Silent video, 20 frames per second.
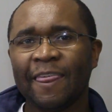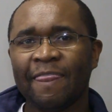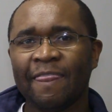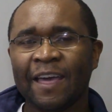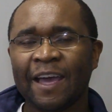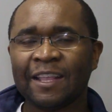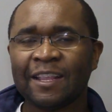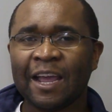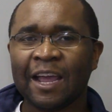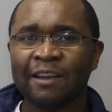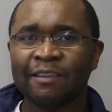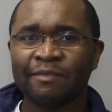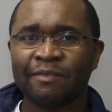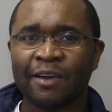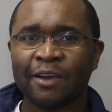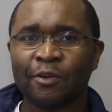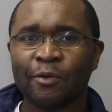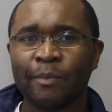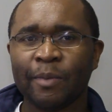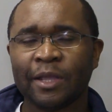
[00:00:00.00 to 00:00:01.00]
that
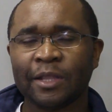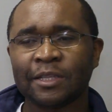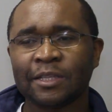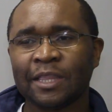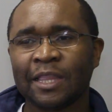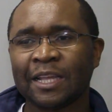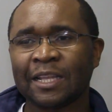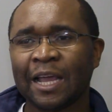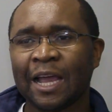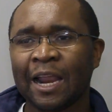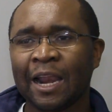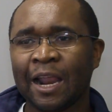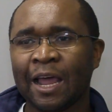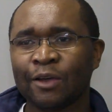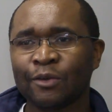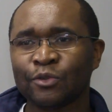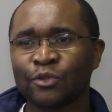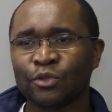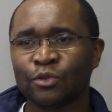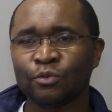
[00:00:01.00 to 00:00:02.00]
environment that
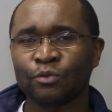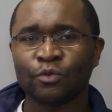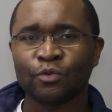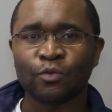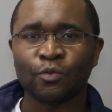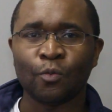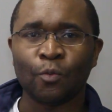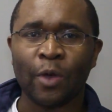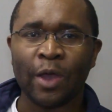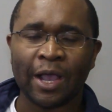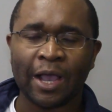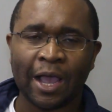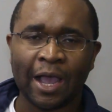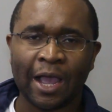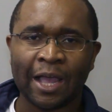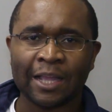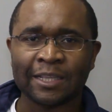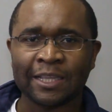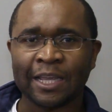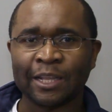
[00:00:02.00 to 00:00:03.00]
allows you to work
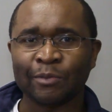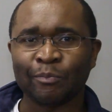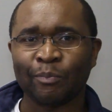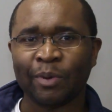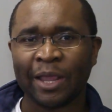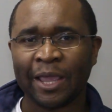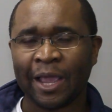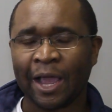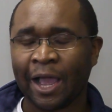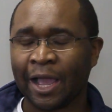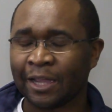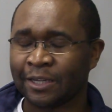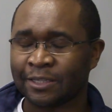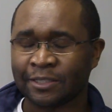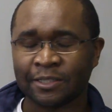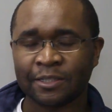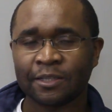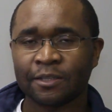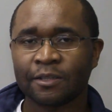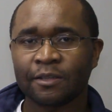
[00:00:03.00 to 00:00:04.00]
hard and play hard
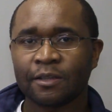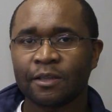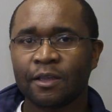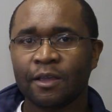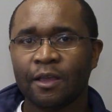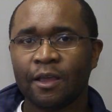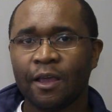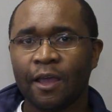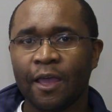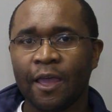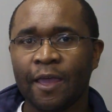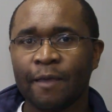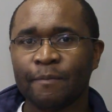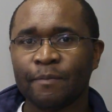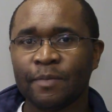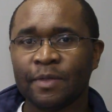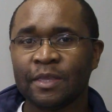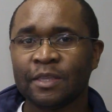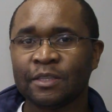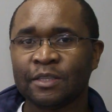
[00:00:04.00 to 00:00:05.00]

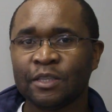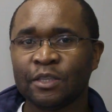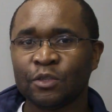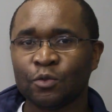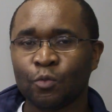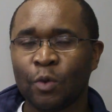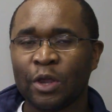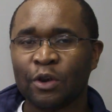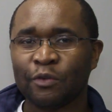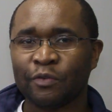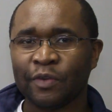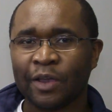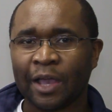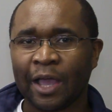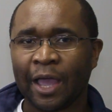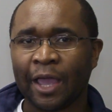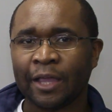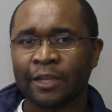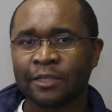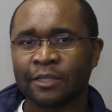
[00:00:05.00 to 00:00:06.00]
is one of a
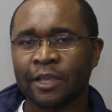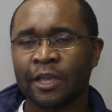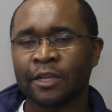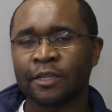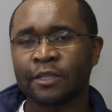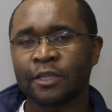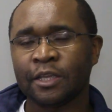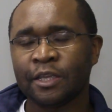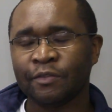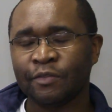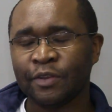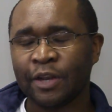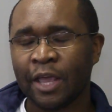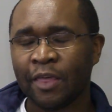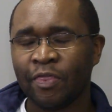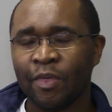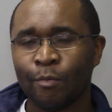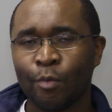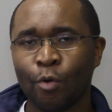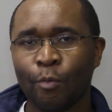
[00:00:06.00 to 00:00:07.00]
kind. And even
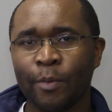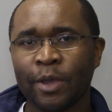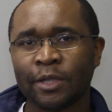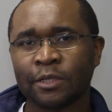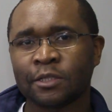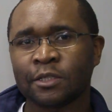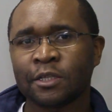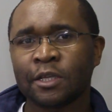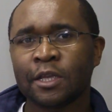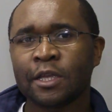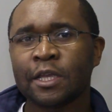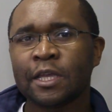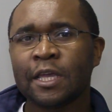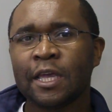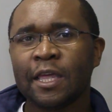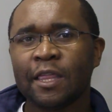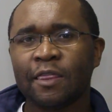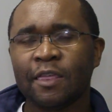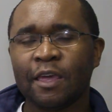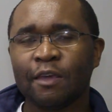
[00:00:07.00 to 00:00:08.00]
at the moment,
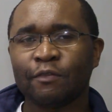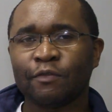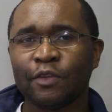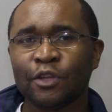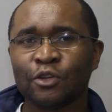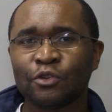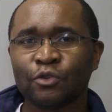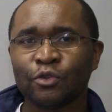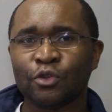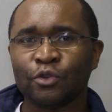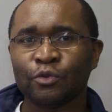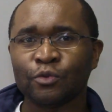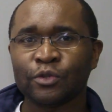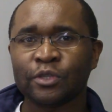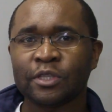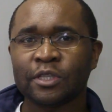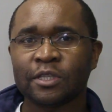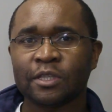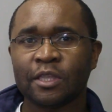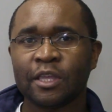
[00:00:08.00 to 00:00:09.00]
they've
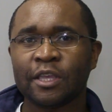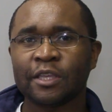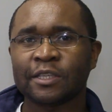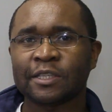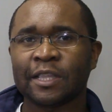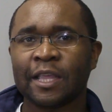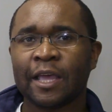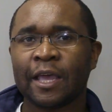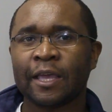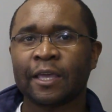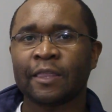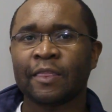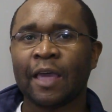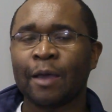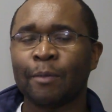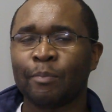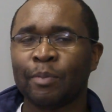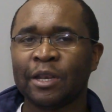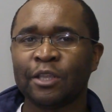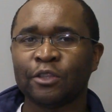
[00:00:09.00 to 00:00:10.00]
introduced things like the
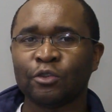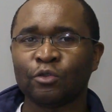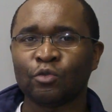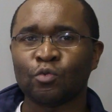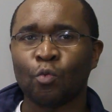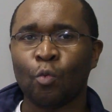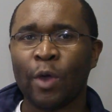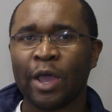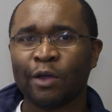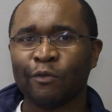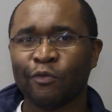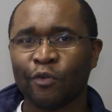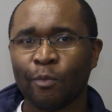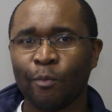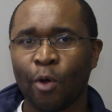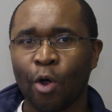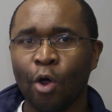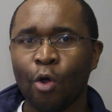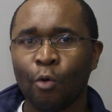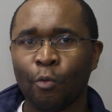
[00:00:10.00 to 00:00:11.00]
ability to work from
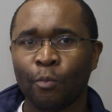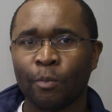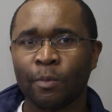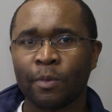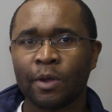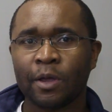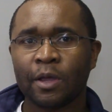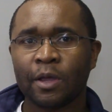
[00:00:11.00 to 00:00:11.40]
home.